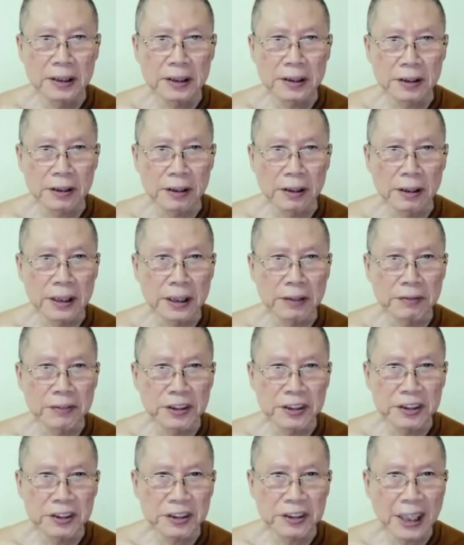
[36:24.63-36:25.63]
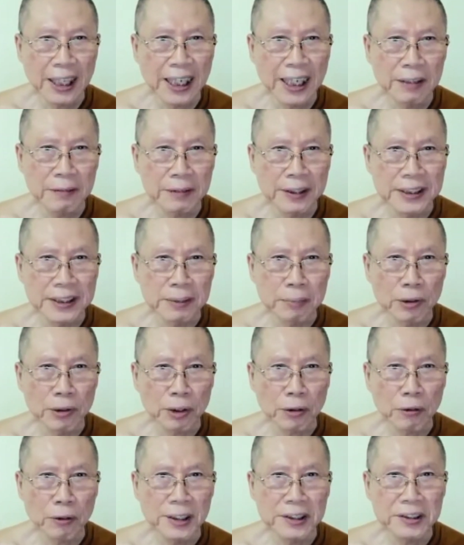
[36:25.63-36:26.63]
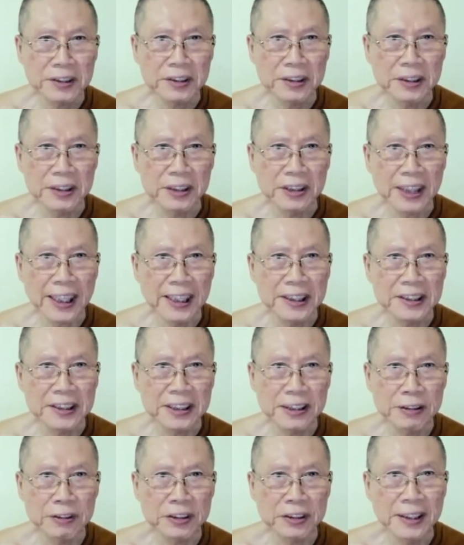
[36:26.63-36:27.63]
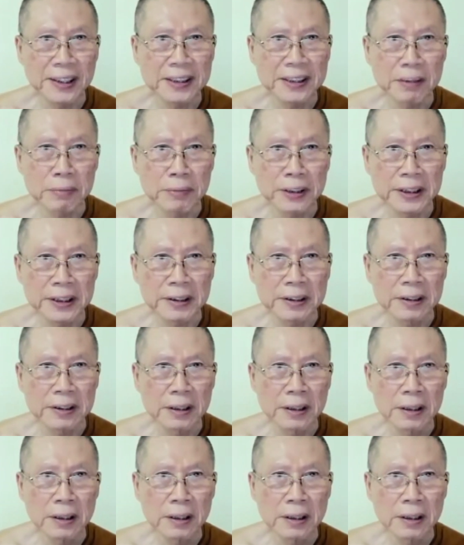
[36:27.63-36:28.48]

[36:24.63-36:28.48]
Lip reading: So if you have any more questions, you can still send them in.